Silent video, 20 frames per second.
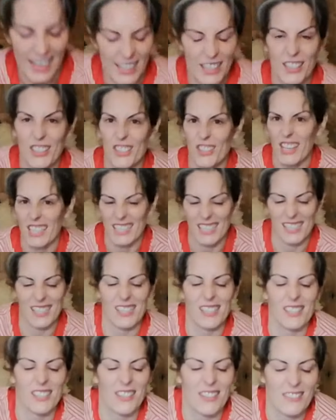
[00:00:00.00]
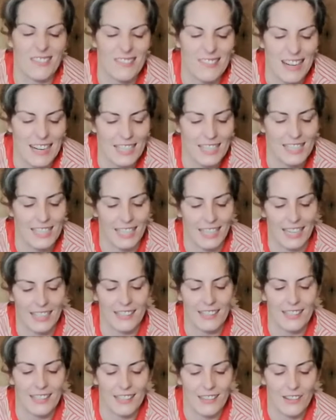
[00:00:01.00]
could try scratching it.
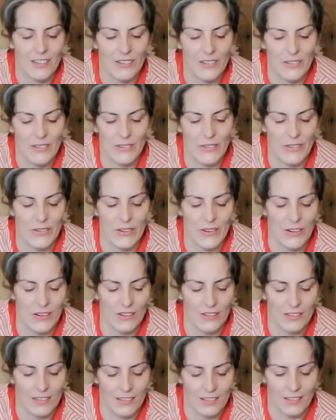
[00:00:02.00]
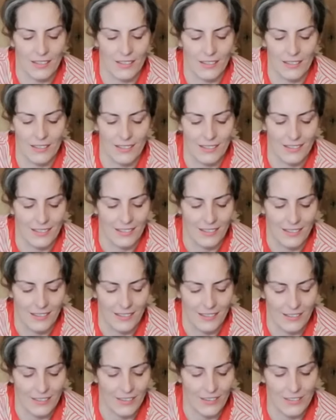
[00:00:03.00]
Oh,
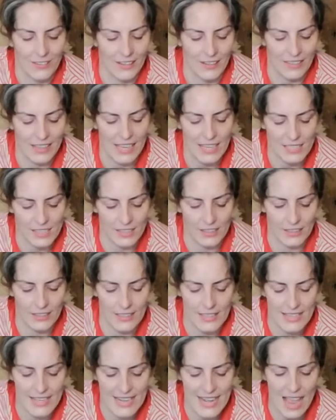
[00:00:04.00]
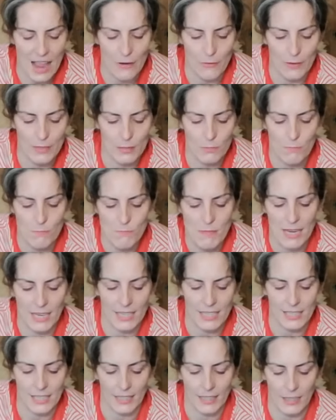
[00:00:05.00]
now that's good. Now it's
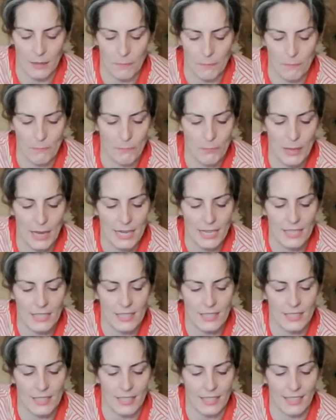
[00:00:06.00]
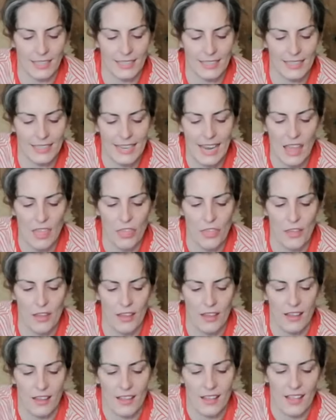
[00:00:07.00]
mixing the paints together.
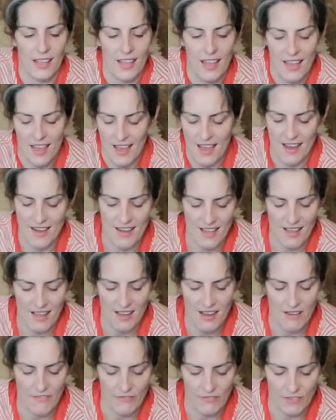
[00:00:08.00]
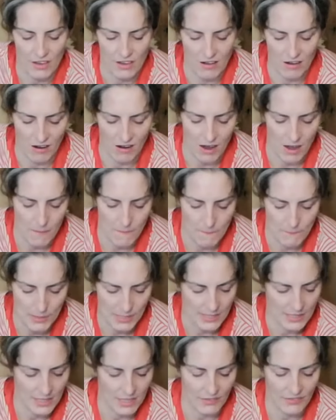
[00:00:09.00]
And I've got a
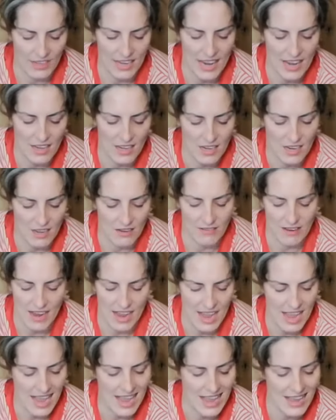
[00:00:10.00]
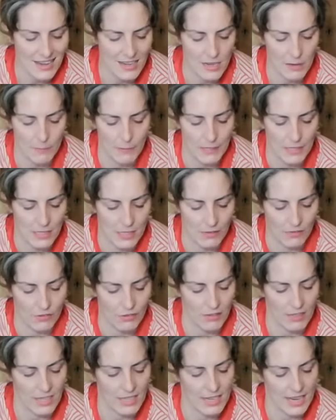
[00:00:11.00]
bit of yellow and a bit of
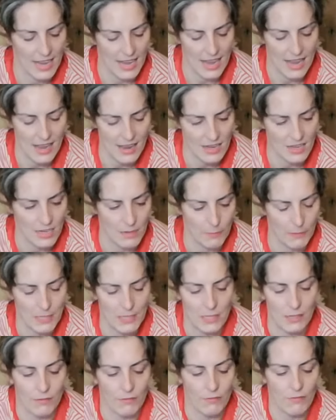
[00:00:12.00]
green and a bit of